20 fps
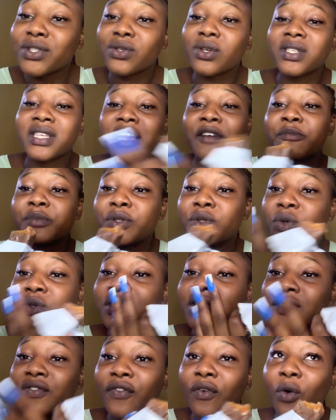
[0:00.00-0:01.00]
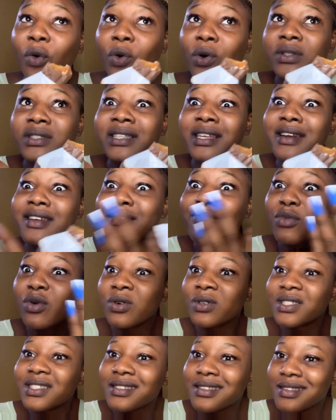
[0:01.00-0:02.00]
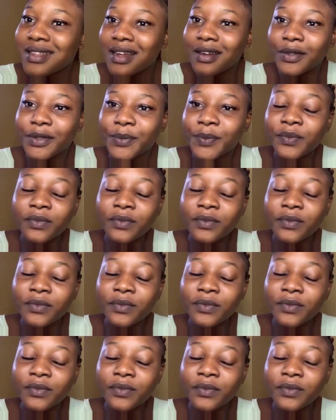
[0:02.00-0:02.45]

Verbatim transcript: because I've been on it for three months now.